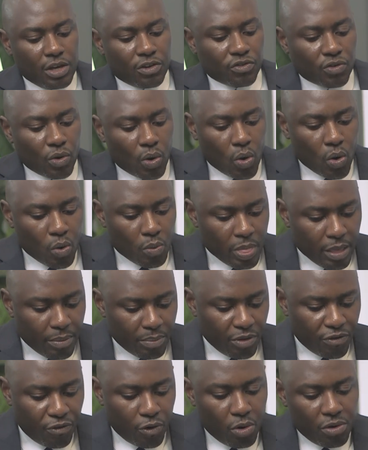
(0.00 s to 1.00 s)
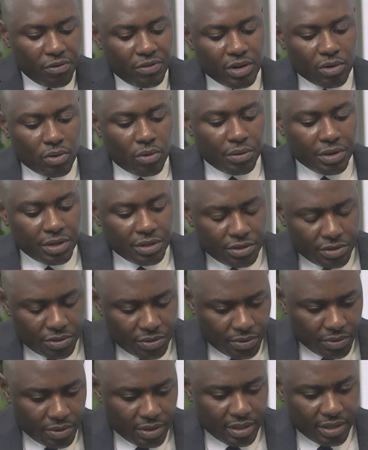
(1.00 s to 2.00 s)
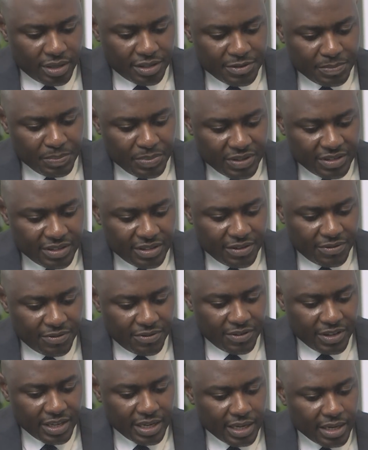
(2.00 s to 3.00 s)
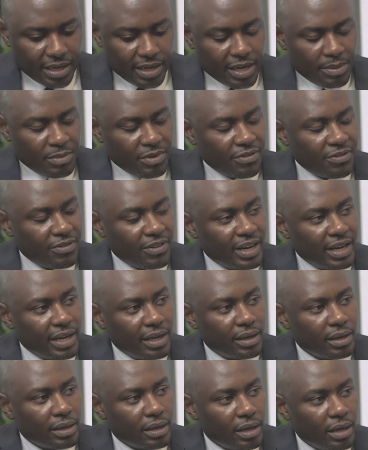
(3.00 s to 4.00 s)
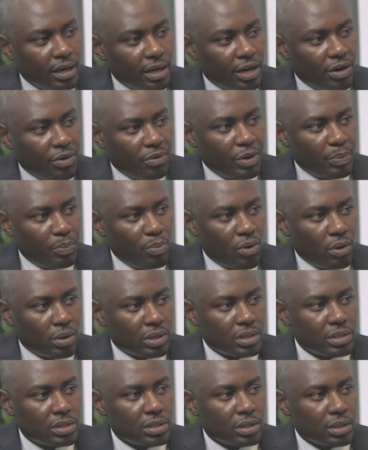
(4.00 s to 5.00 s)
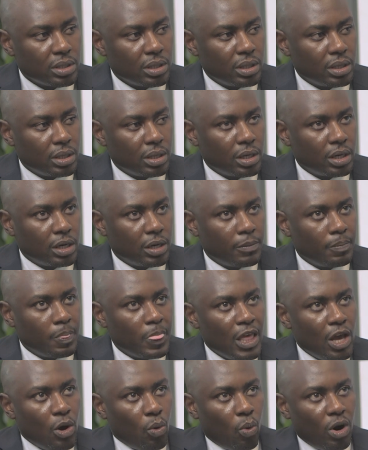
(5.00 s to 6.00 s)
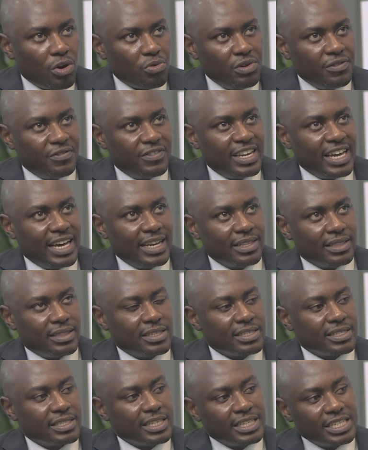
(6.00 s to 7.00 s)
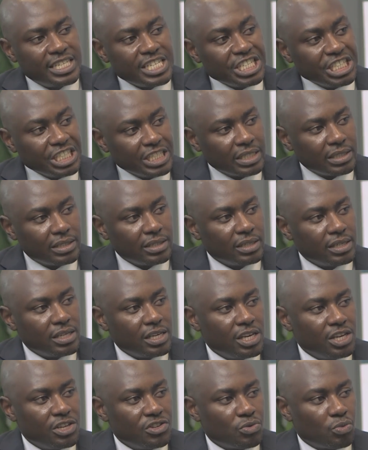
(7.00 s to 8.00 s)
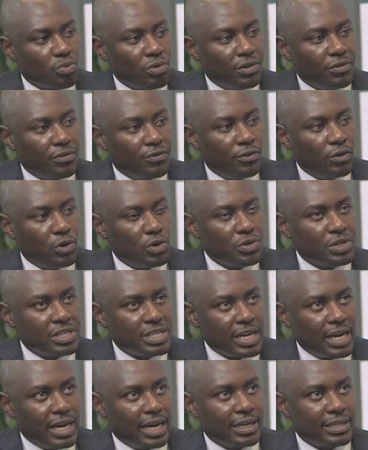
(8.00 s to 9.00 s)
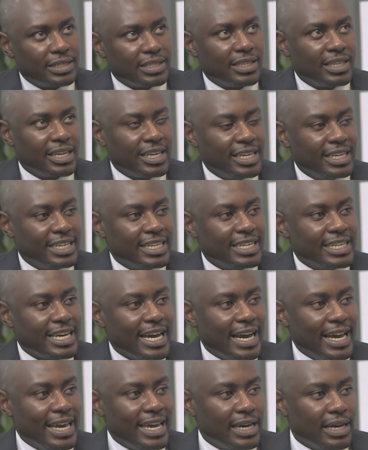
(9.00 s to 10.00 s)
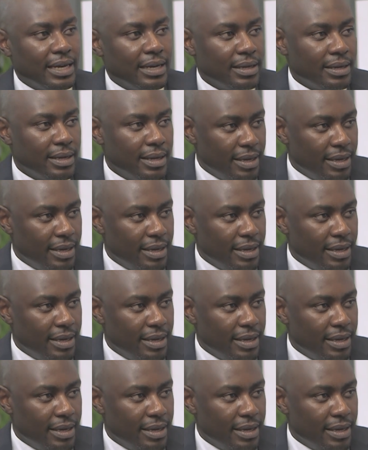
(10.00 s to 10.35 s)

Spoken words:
So before we even go into the specific MFI report, what we've done in this edition is we've looked at the entire